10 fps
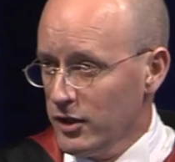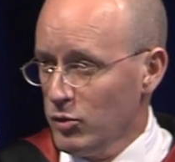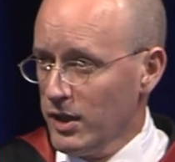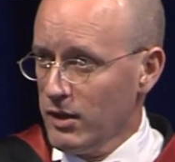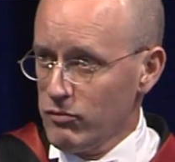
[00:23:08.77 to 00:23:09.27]
you
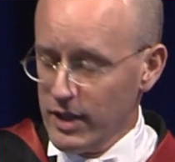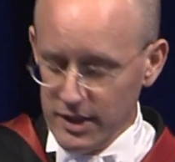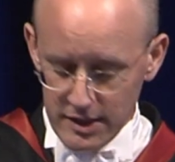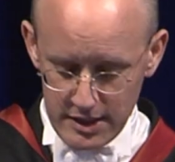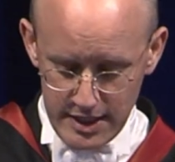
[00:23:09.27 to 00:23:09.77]
may have read
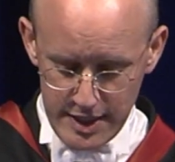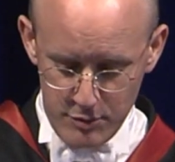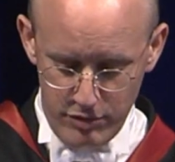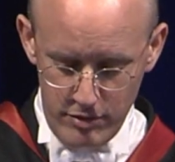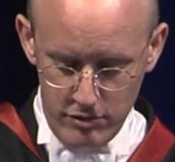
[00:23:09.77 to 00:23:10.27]
in today's
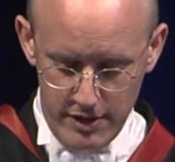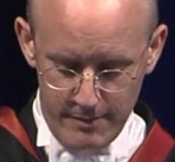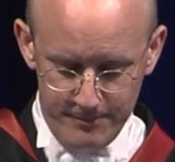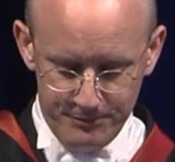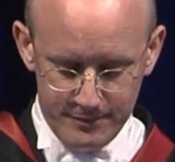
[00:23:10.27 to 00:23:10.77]
program.